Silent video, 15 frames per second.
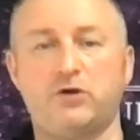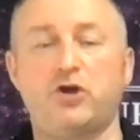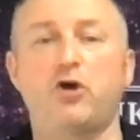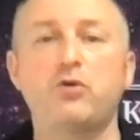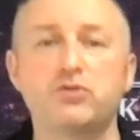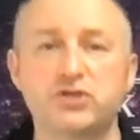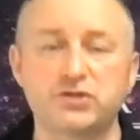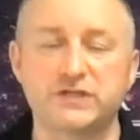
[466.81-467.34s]
I
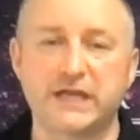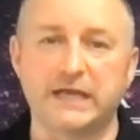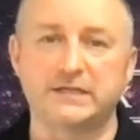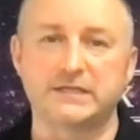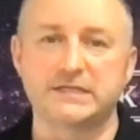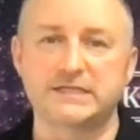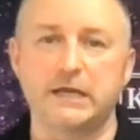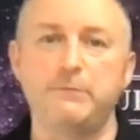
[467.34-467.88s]
also get
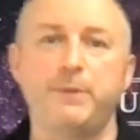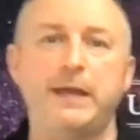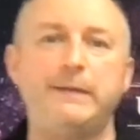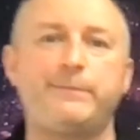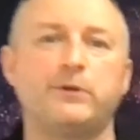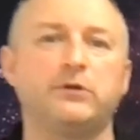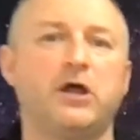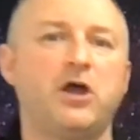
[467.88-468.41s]
to see
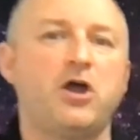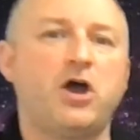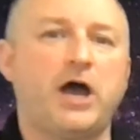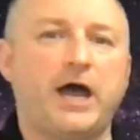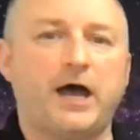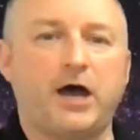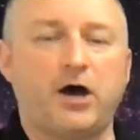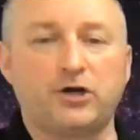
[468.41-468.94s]
people
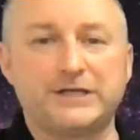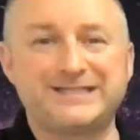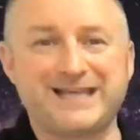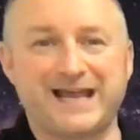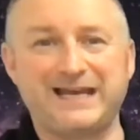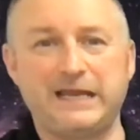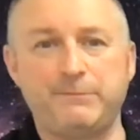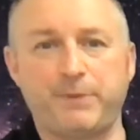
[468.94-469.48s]
on a
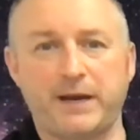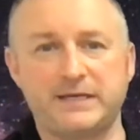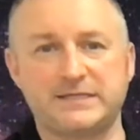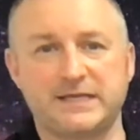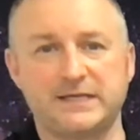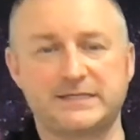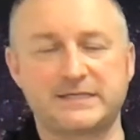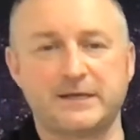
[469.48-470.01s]
daily
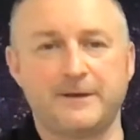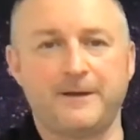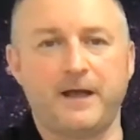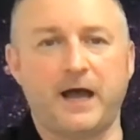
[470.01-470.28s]
basis